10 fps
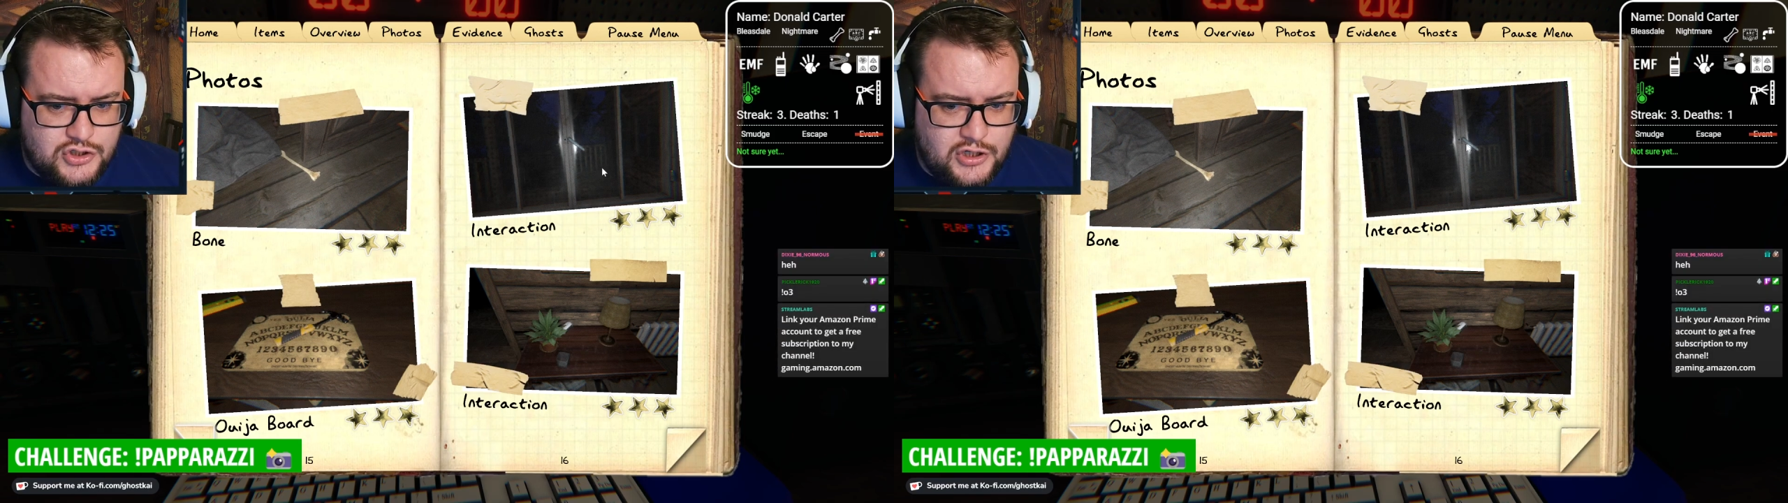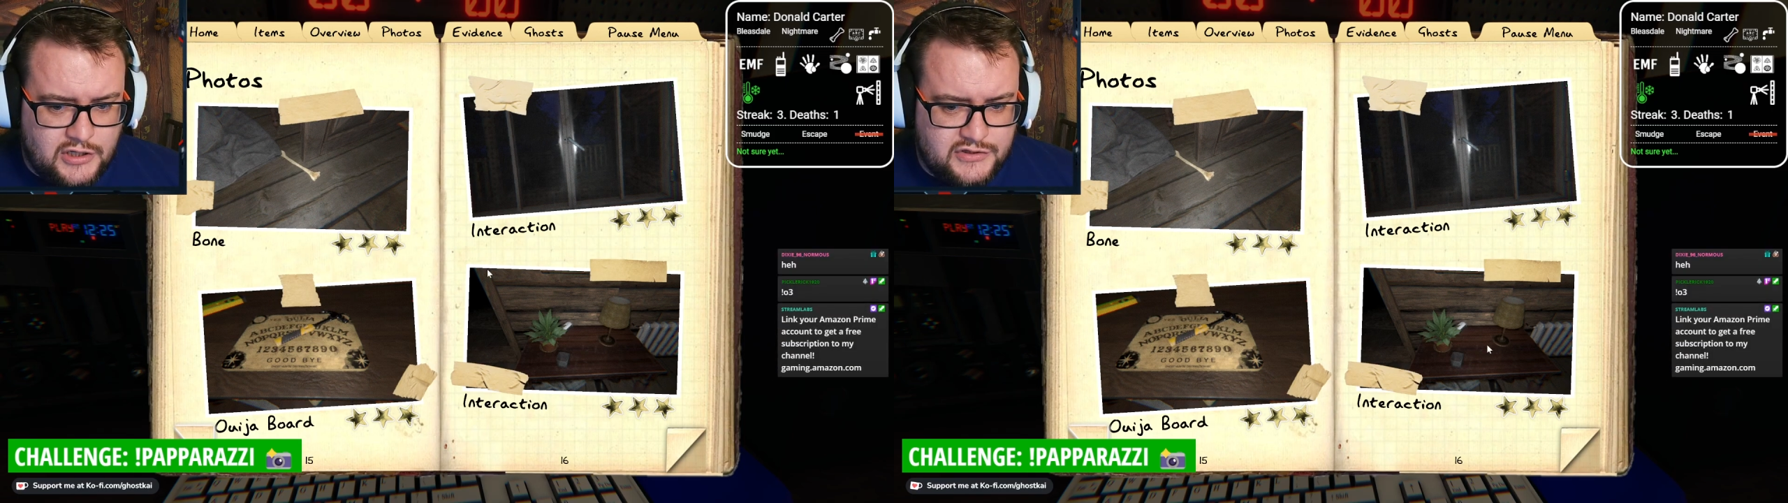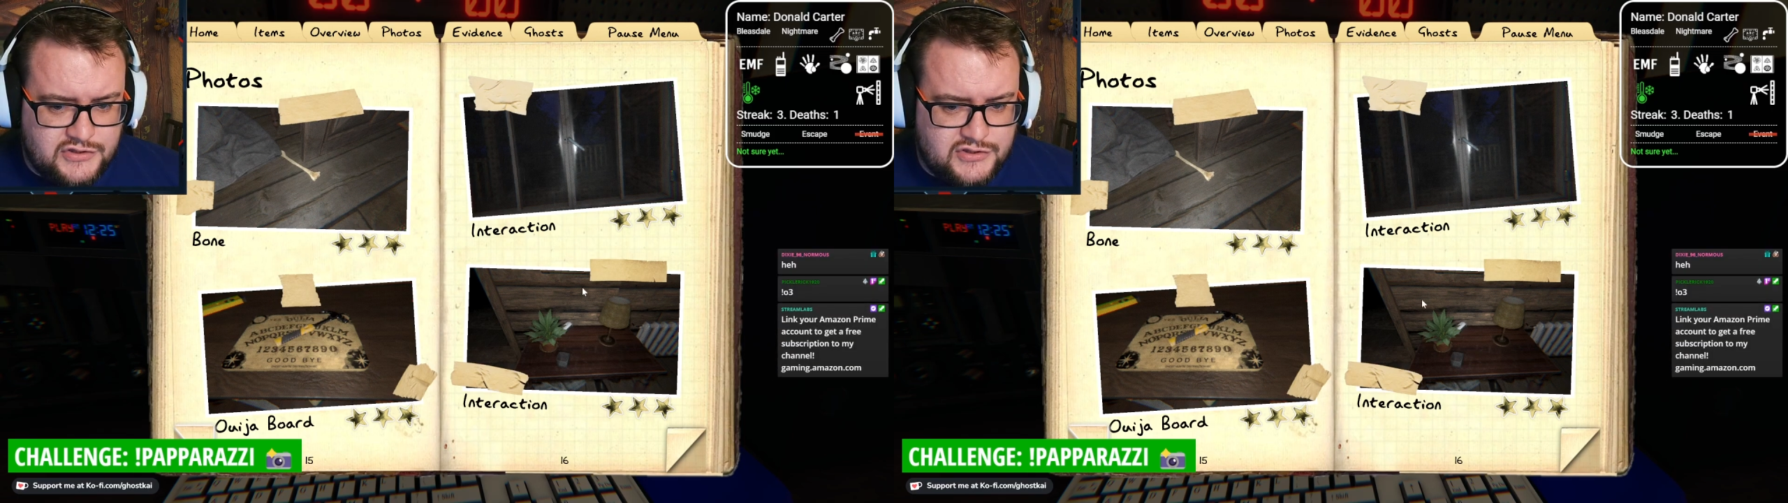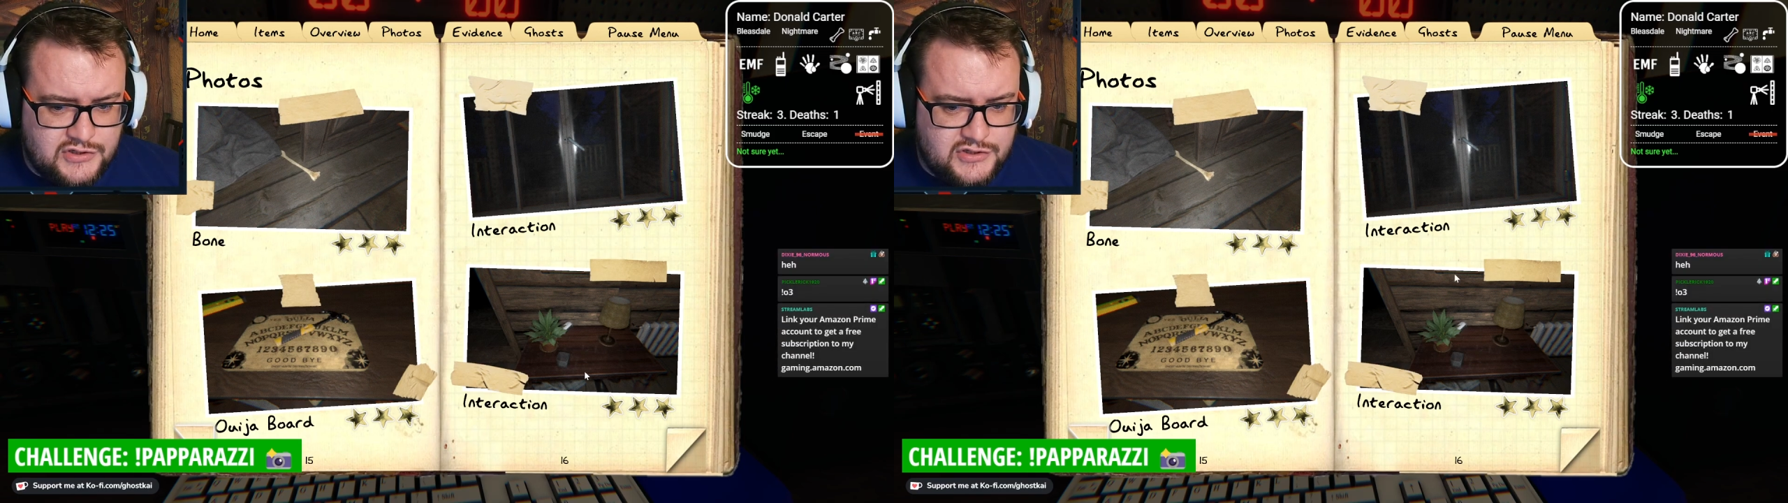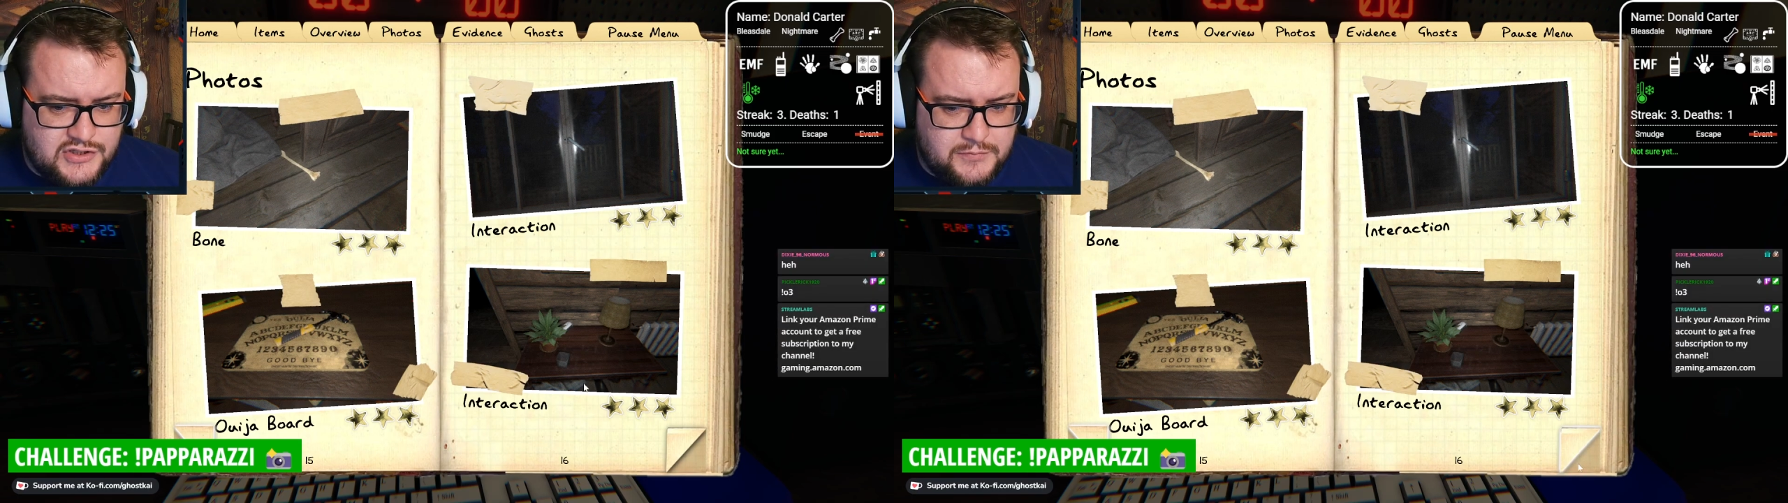Dots,
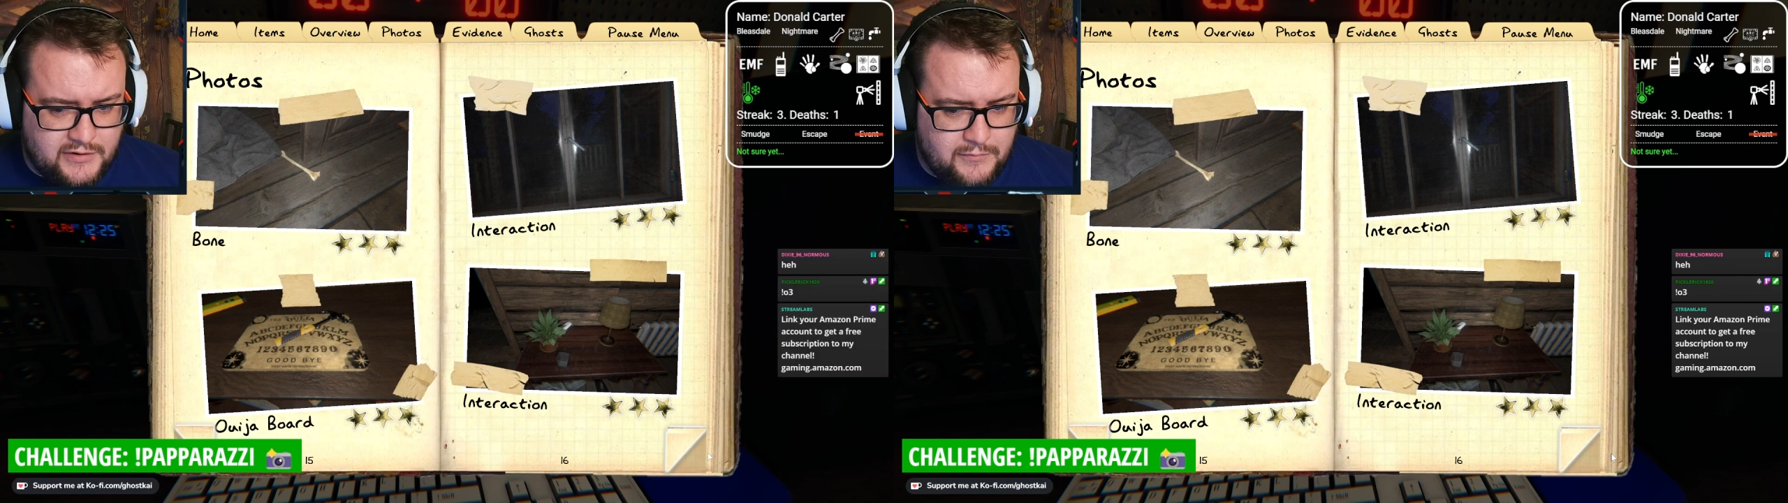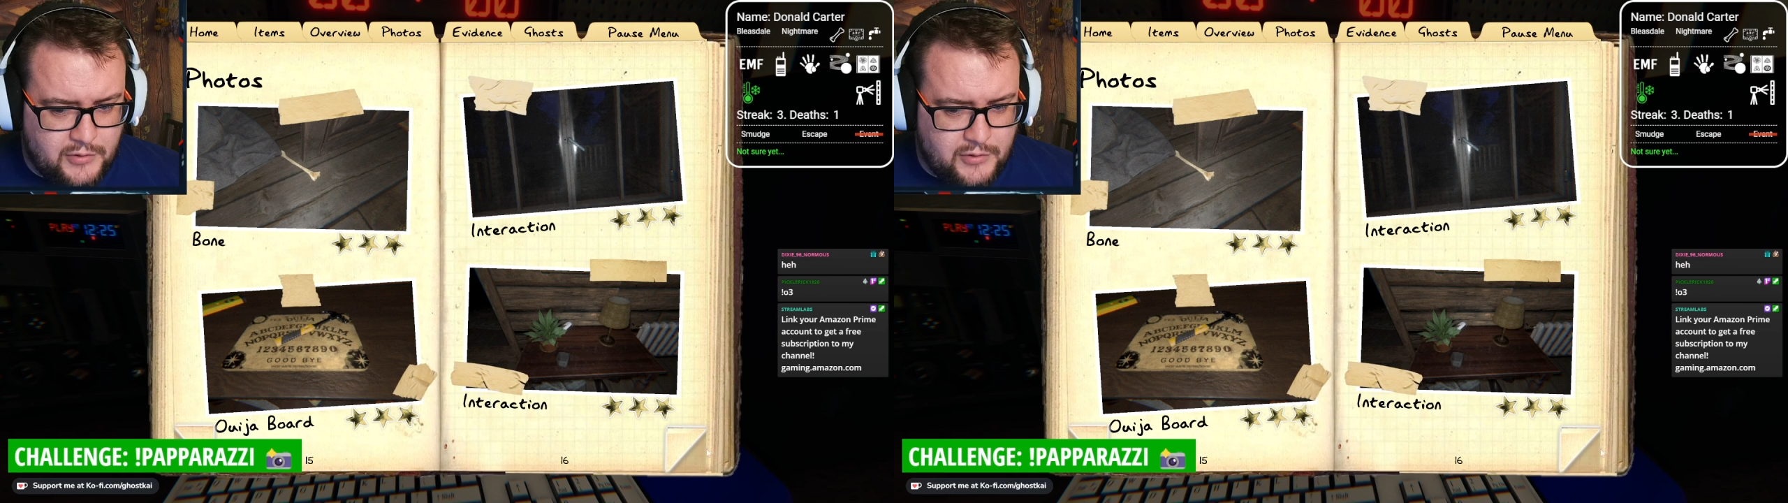spirit